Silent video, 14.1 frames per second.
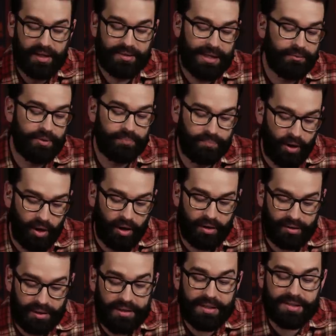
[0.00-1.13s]
that would
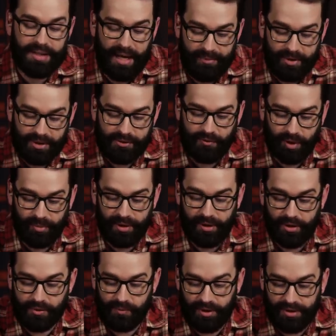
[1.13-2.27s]
bar Lia Thomas, formerly
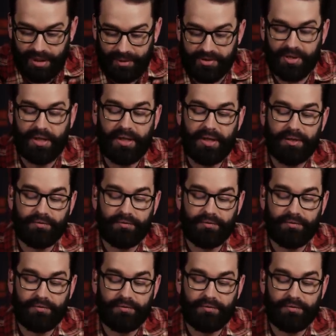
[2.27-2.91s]
known as Will Thomas,